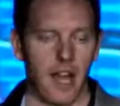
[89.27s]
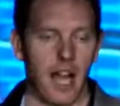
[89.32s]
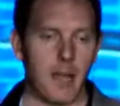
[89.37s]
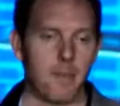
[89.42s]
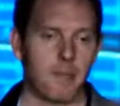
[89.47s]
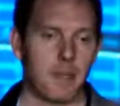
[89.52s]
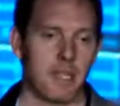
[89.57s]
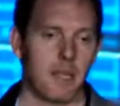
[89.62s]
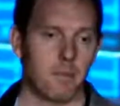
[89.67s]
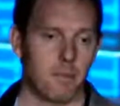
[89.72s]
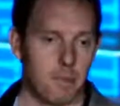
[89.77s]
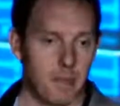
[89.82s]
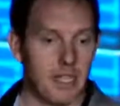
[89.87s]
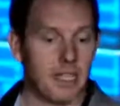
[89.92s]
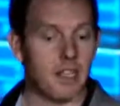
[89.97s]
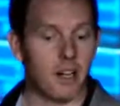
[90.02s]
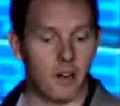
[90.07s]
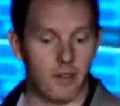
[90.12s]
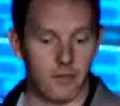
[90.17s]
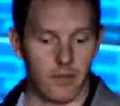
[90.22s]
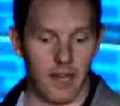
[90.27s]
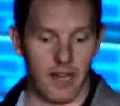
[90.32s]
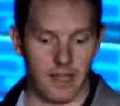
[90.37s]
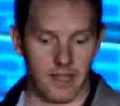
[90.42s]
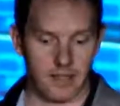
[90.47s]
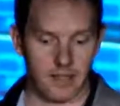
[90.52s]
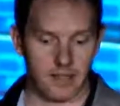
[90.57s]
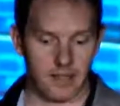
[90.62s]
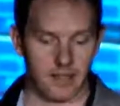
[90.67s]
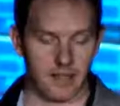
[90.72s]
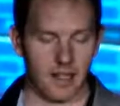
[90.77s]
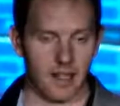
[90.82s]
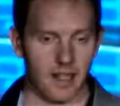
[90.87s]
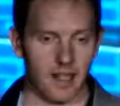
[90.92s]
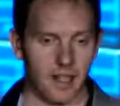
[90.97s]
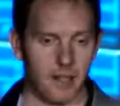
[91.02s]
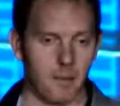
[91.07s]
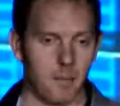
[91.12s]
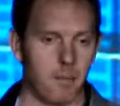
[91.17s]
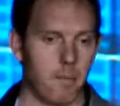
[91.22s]
IPMB
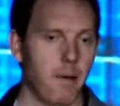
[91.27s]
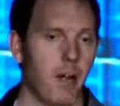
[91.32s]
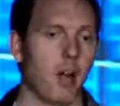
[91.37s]
interface,